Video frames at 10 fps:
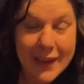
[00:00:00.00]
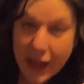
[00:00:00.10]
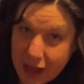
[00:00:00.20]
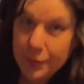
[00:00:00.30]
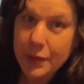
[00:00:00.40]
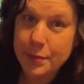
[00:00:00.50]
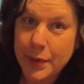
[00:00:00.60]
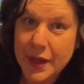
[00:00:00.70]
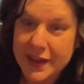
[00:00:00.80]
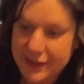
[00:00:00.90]
I will
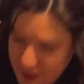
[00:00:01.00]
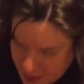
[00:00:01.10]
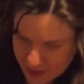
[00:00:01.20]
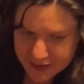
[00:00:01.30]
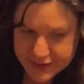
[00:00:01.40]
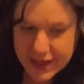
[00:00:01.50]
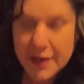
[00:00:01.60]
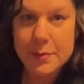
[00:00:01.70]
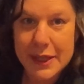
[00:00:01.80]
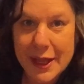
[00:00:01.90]
put
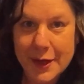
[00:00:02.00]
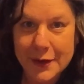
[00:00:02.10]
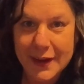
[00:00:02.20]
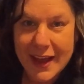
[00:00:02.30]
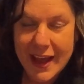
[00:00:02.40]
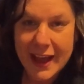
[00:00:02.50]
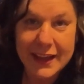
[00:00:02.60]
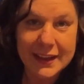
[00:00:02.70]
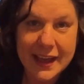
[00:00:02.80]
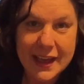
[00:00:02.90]
down below a
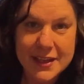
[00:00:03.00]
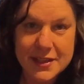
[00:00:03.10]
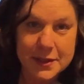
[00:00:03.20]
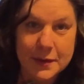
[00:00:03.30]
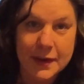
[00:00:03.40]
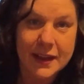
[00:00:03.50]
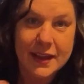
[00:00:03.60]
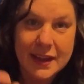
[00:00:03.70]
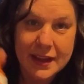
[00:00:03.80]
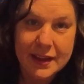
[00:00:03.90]
link to
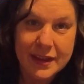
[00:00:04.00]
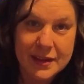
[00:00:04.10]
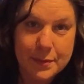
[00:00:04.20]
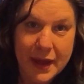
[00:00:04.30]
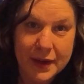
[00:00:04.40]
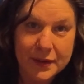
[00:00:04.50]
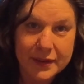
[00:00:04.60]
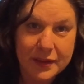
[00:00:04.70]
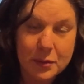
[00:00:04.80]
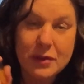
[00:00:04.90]
these bottles.
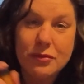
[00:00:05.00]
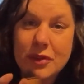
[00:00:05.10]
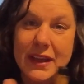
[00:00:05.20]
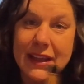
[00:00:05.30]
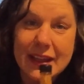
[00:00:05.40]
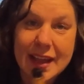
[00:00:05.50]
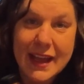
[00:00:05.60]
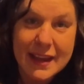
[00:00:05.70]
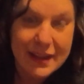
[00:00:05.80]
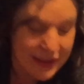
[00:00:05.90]
We really
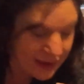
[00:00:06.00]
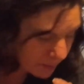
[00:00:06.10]
like these